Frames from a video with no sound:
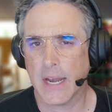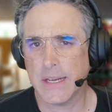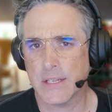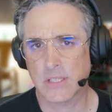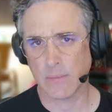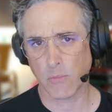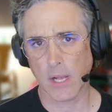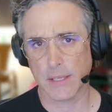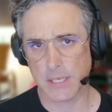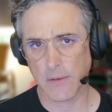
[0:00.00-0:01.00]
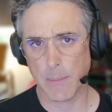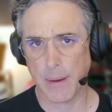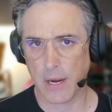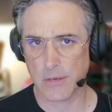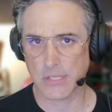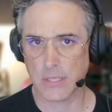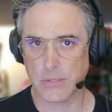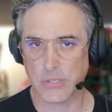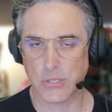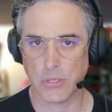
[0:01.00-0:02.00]
I did some relative
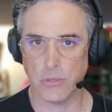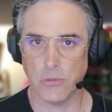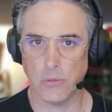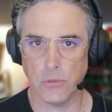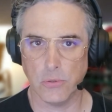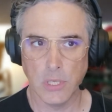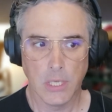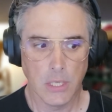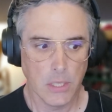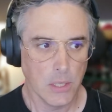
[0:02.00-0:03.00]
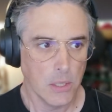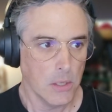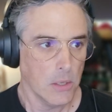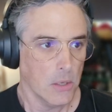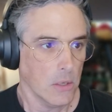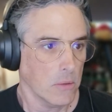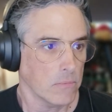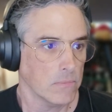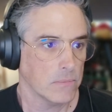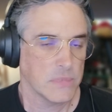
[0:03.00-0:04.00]
comparisons to
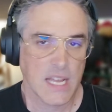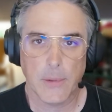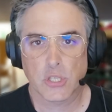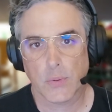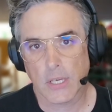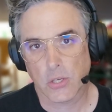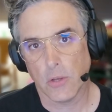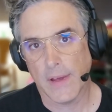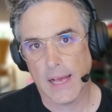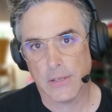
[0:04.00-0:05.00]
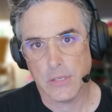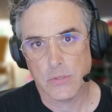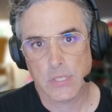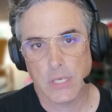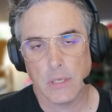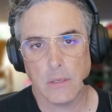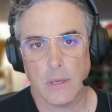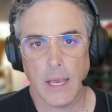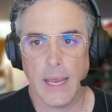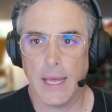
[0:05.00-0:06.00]
damage threshold values.
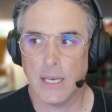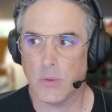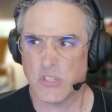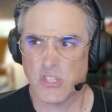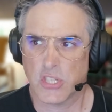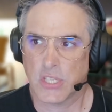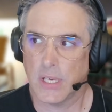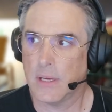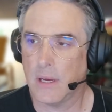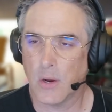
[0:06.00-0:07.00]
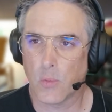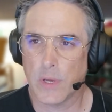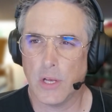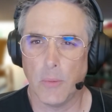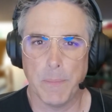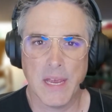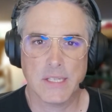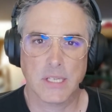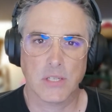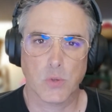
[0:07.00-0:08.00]
And it was just a real
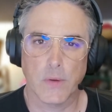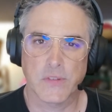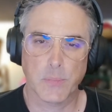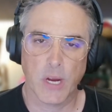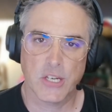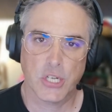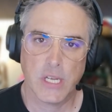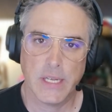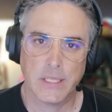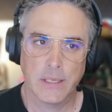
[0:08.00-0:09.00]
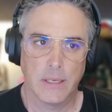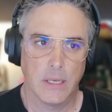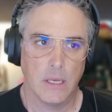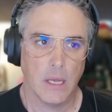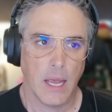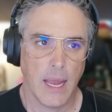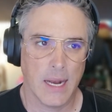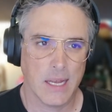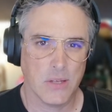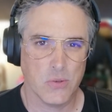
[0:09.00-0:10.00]
basic sort of spreadsheet. And
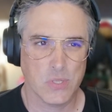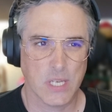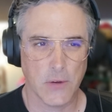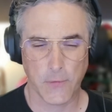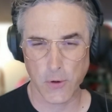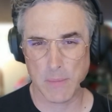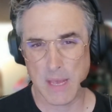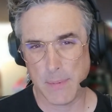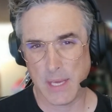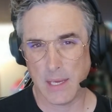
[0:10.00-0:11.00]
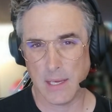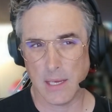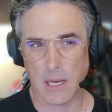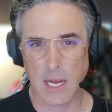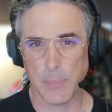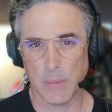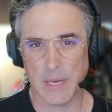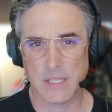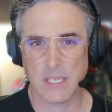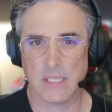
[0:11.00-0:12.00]
I used it for maybe a couple of
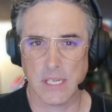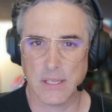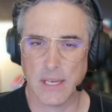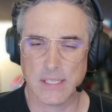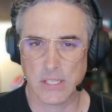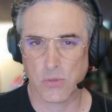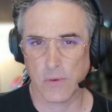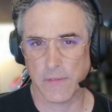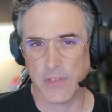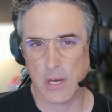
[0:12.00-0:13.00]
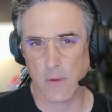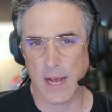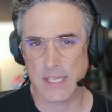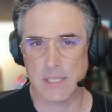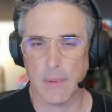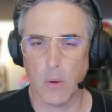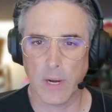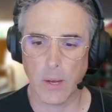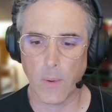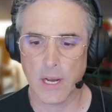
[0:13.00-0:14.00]
months as I sort of theorized about what
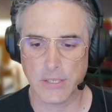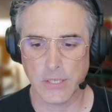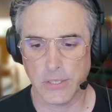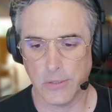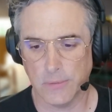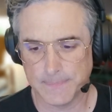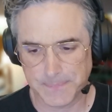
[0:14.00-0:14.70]
I wanted to do.